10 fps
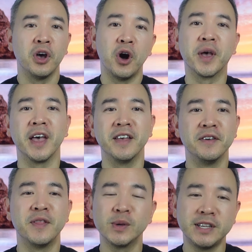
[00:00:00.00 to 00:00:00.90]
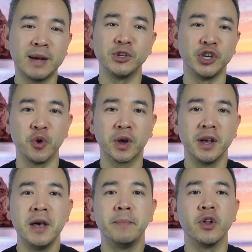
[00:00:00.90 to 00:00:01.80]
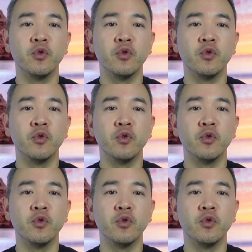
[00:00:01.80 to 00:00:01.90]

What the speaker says: Okay, that was a dumb joke, but it